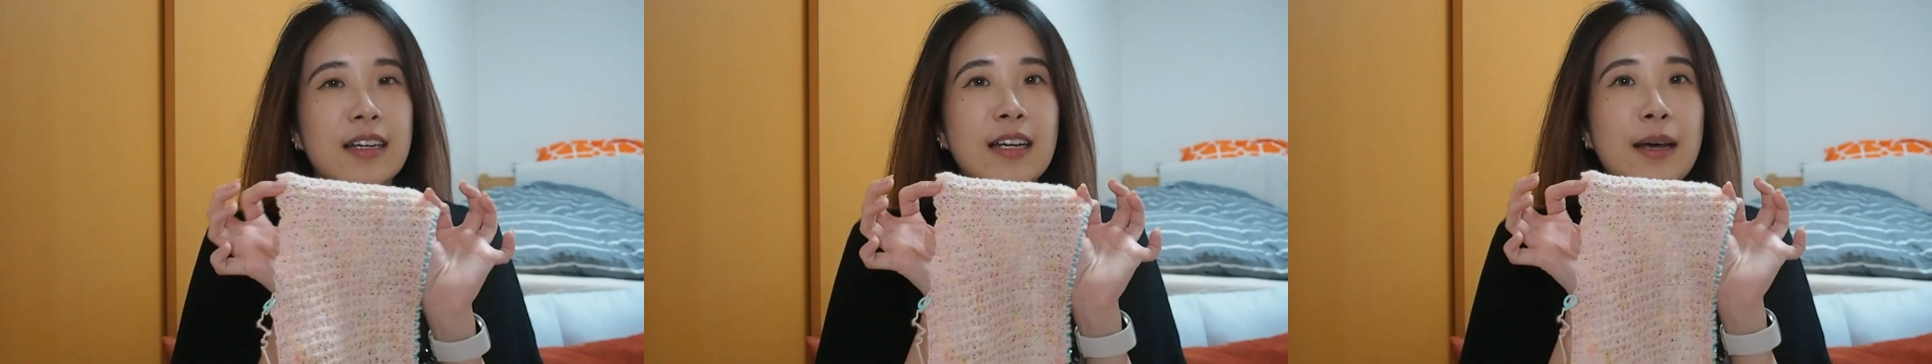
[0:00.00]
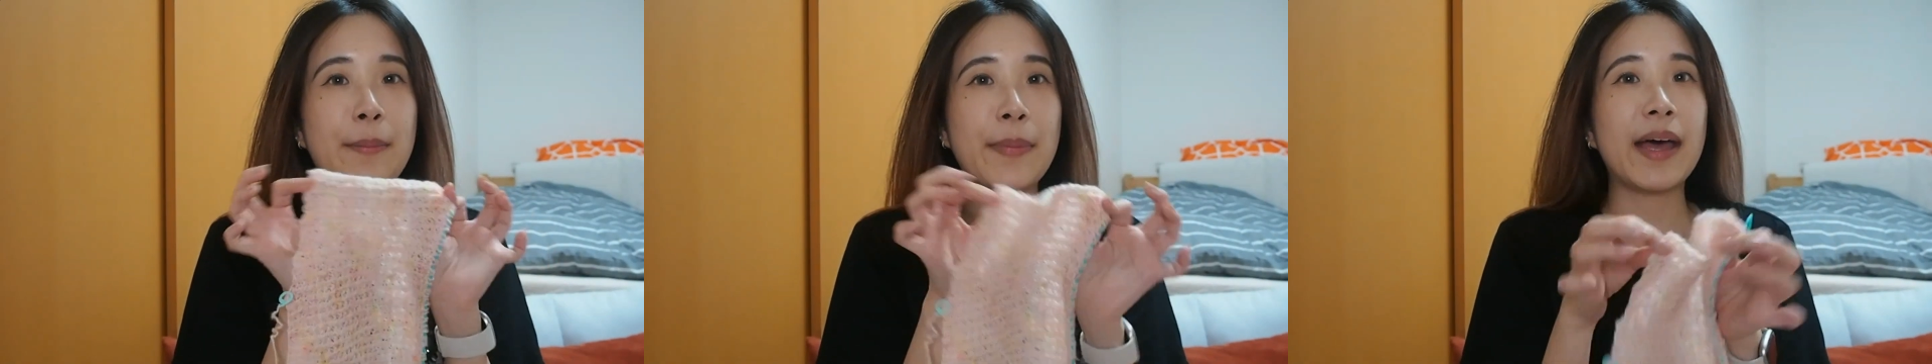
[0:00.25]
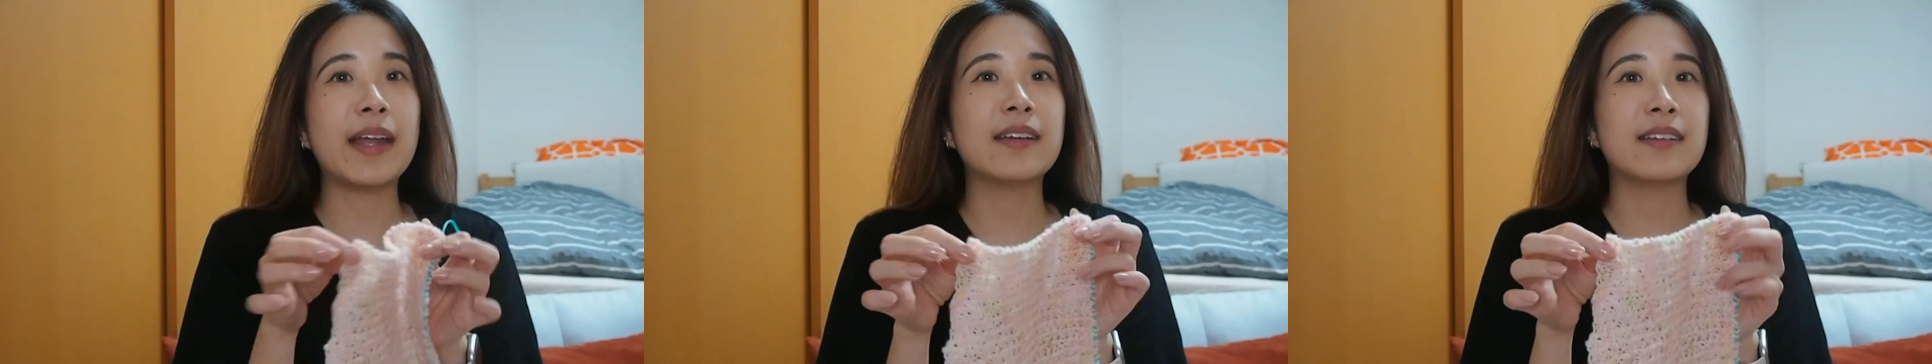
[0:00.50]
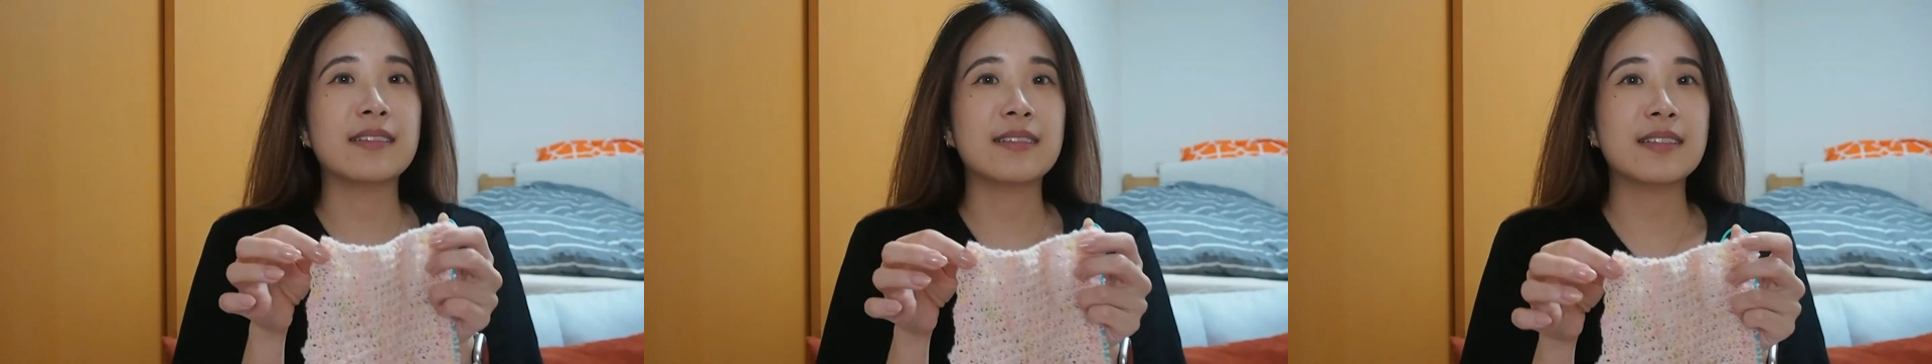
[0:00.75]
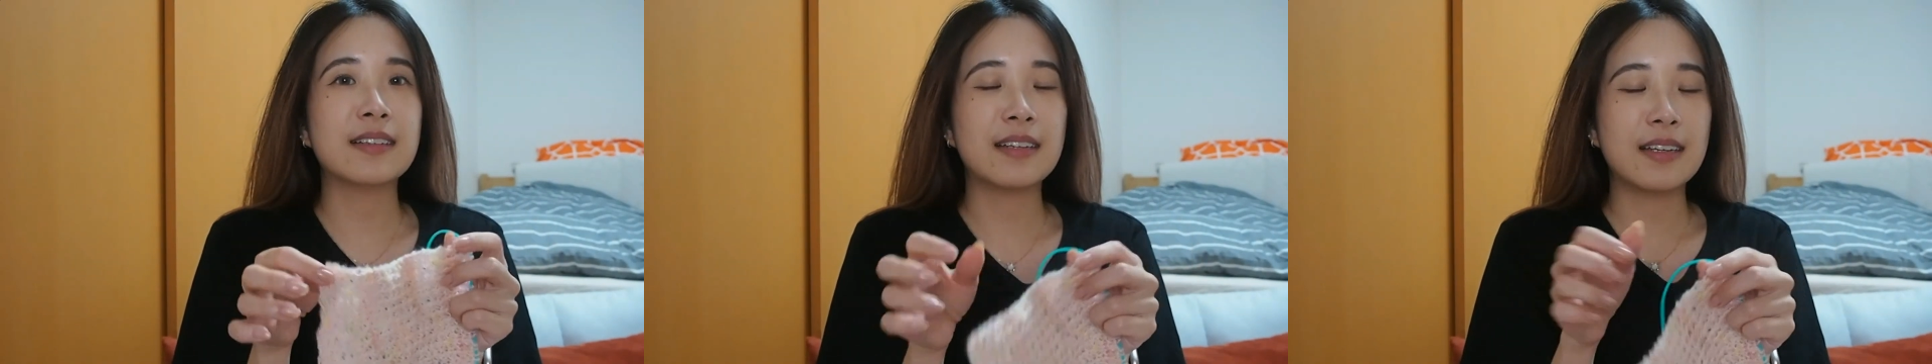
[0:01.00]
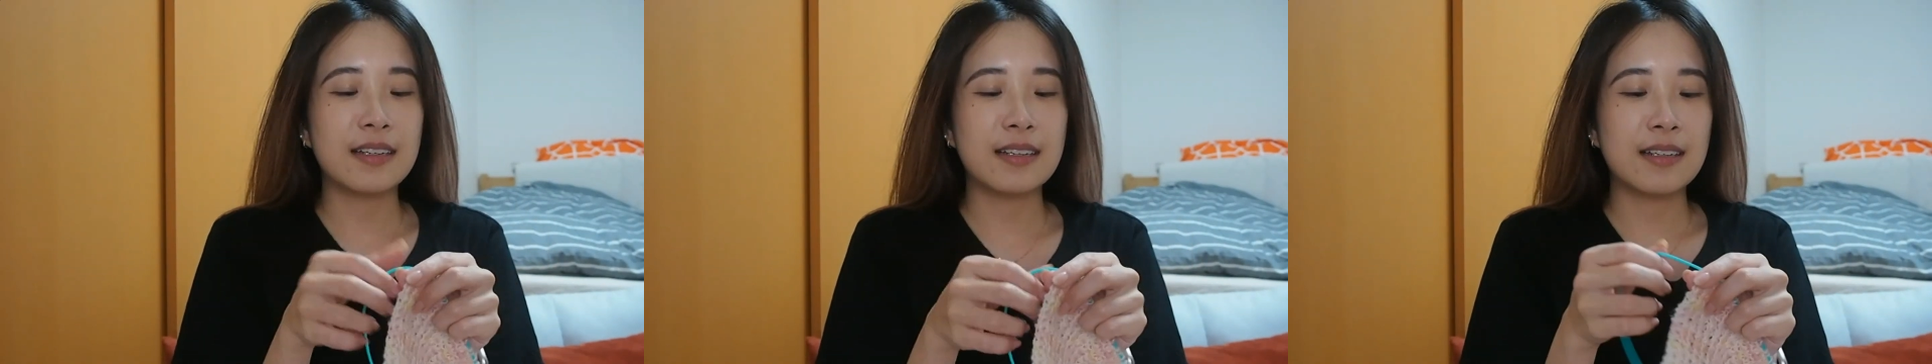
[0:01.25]
pattern.
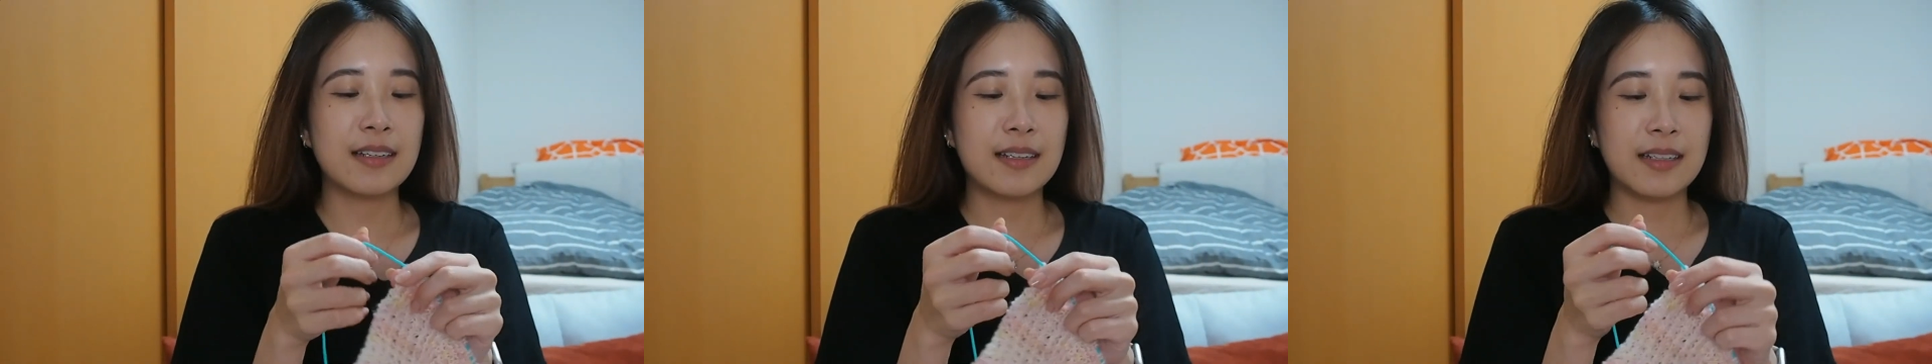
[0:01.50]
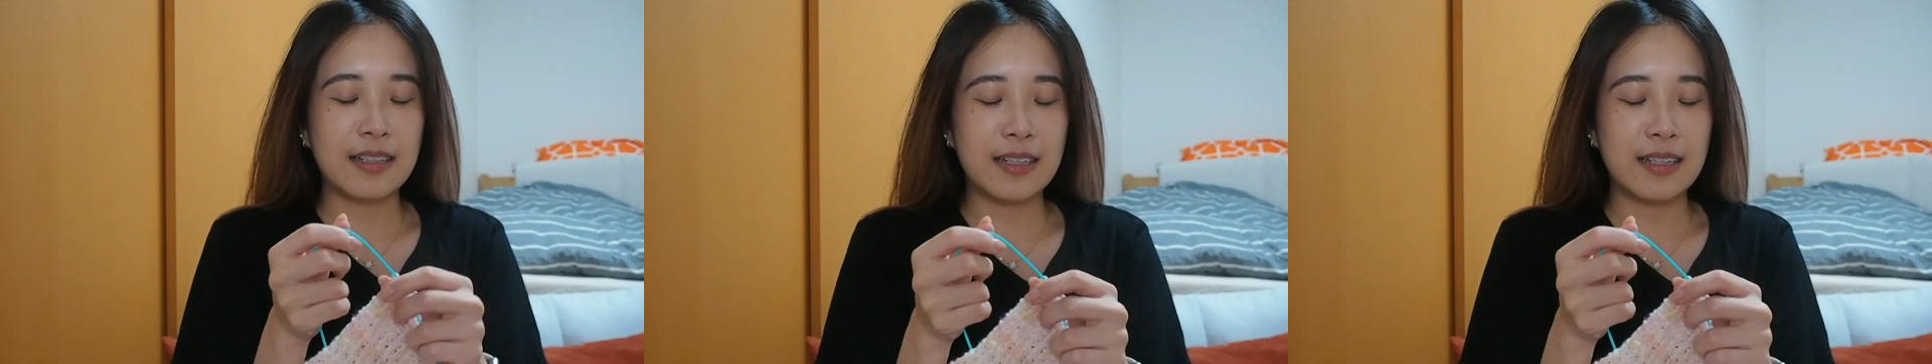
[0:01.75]
Yeah,